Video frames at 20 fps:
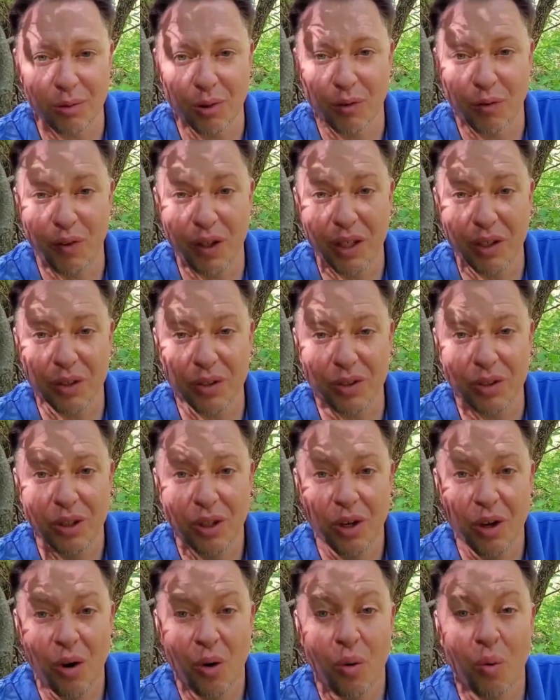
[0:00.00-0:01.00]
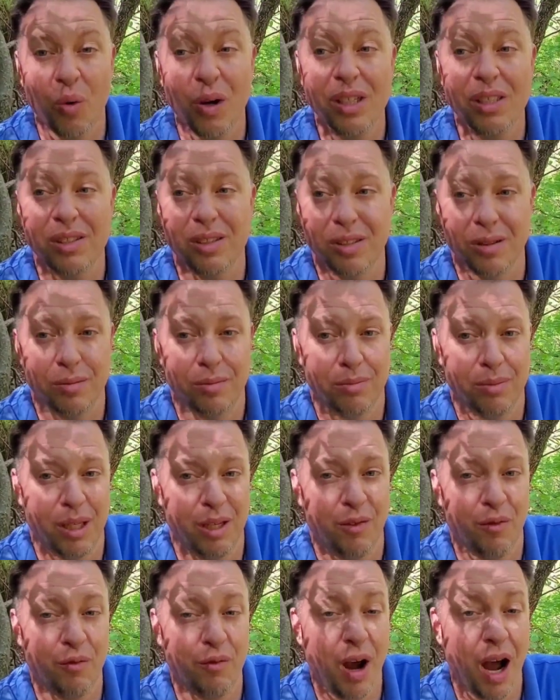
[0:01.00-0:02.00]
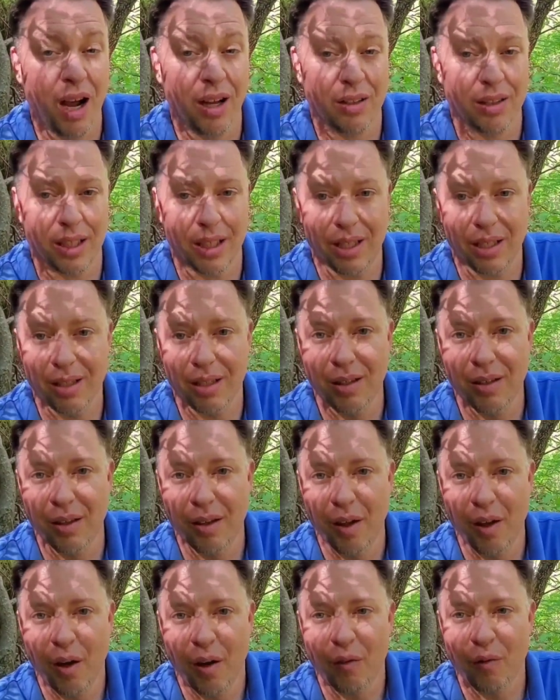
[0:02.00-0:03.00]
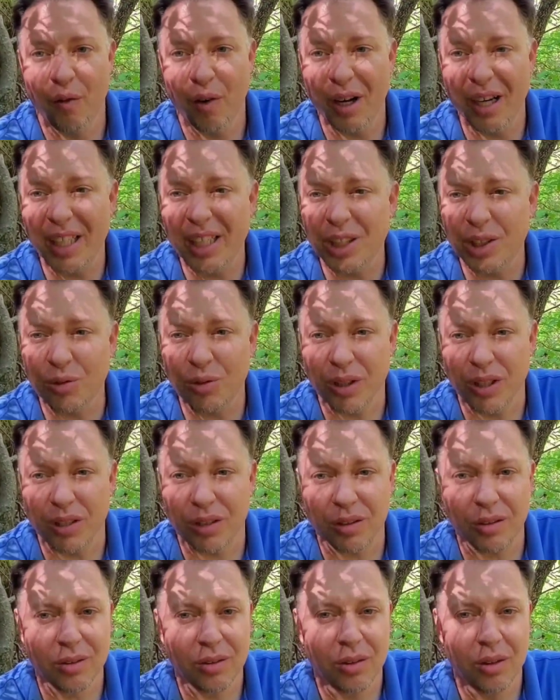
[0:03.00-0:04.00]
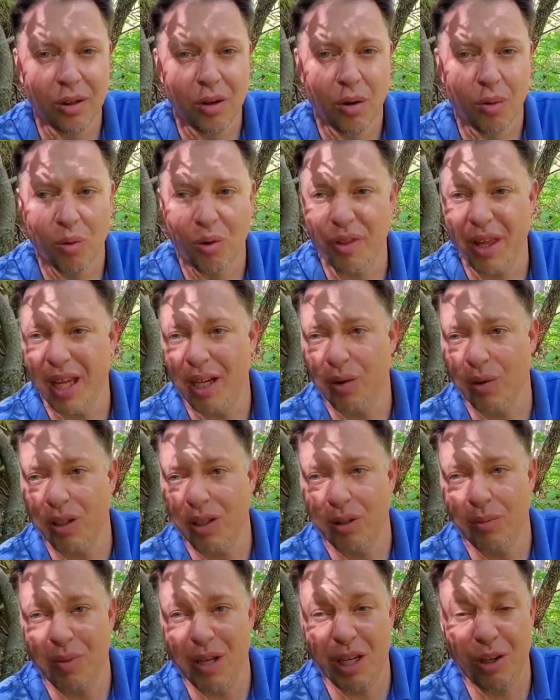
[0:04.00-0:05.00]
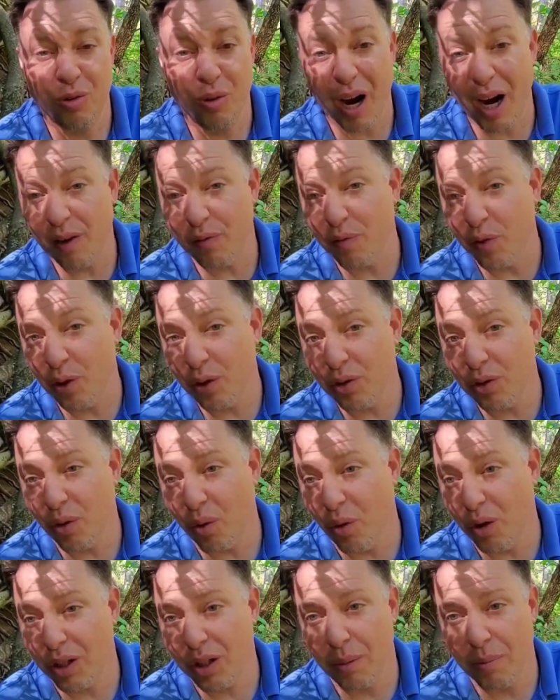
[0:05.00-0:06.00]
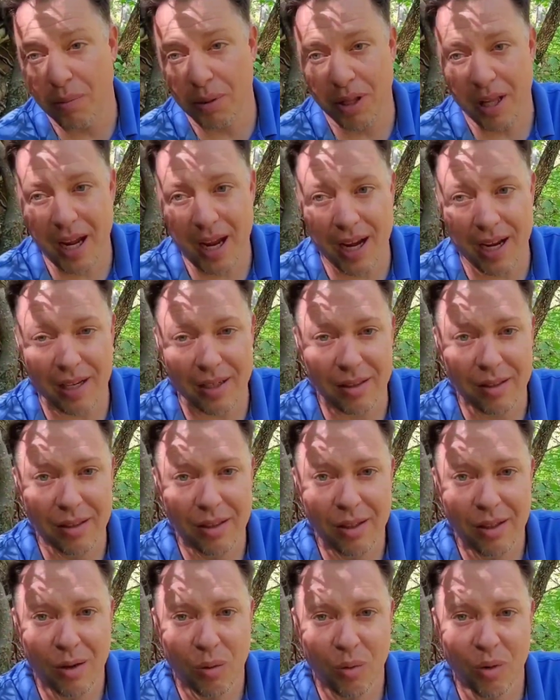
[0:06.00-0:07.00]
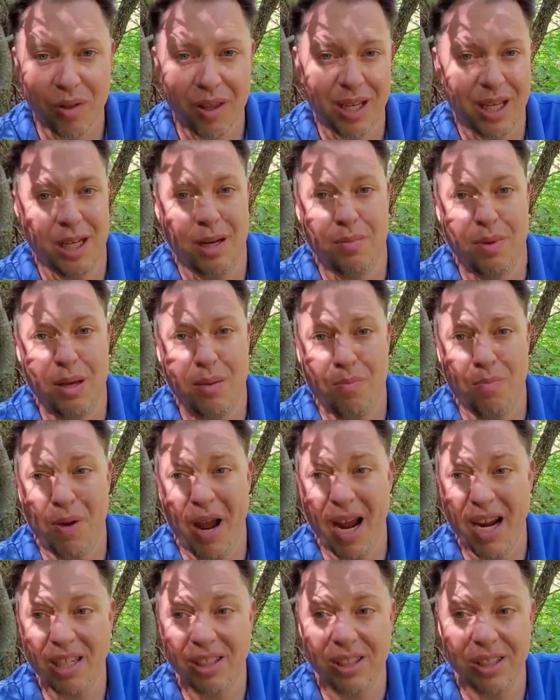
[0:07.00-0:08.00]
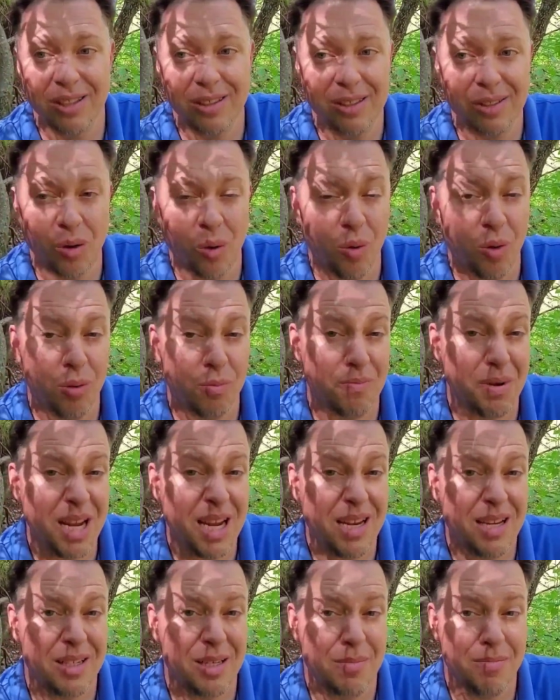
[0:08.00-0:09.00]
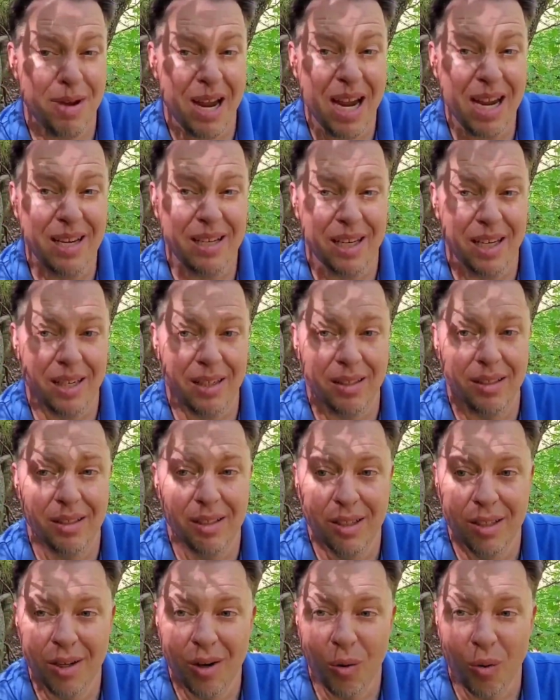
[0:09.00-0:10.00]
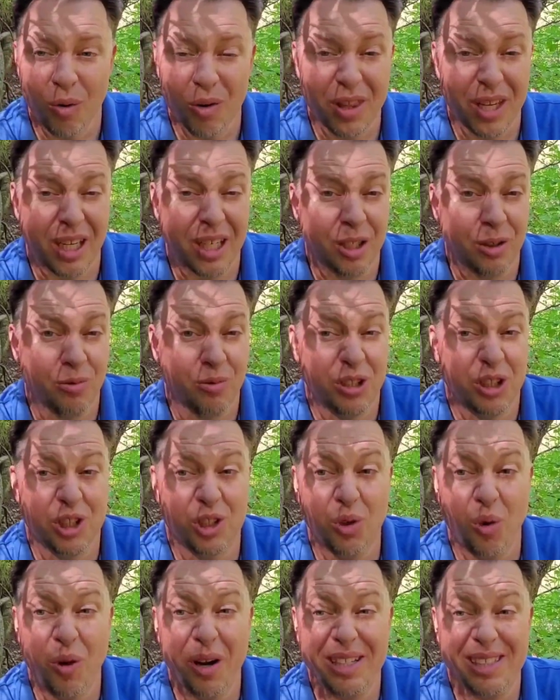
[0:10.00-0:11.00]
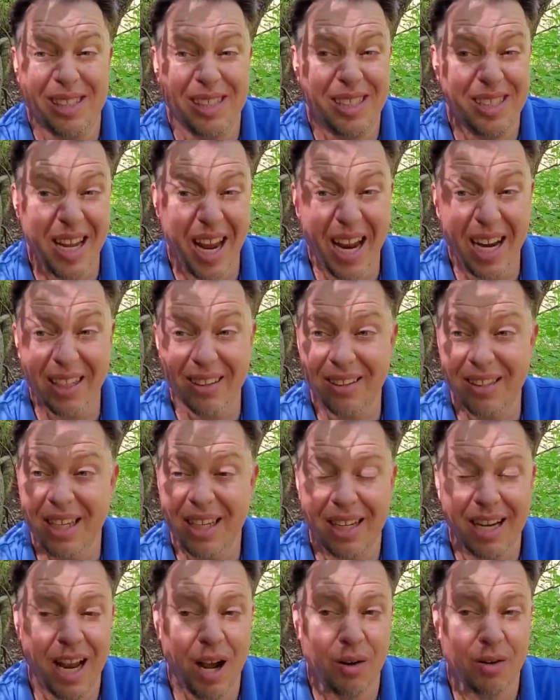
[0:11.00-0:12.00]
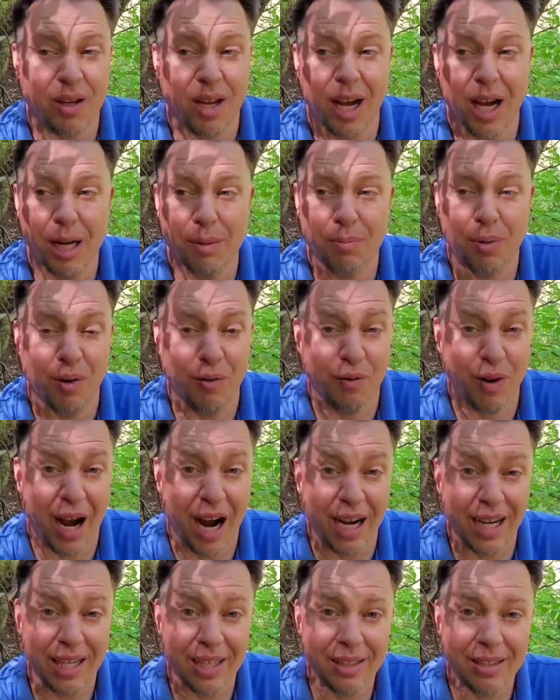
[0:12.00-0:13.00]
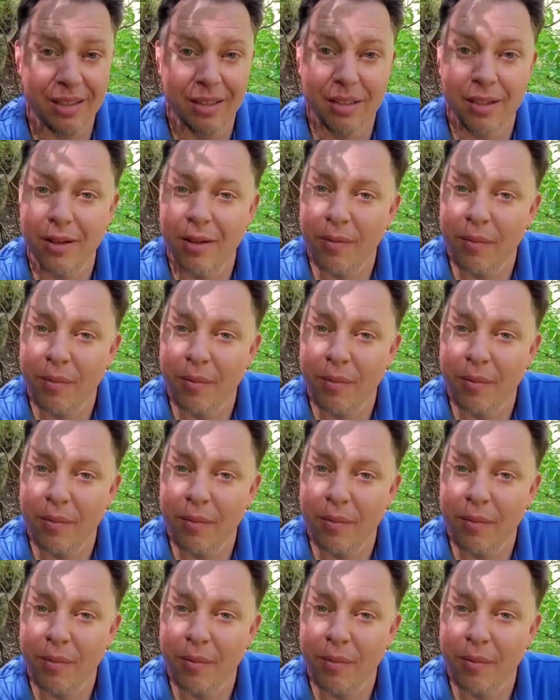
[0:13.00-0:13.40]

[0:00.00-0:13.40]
It reveals wisdom and folly. For Israel, were they going to be grateful or complain? Were they going to be patient or be demanding? Were they going to rejoice daily in how God provided?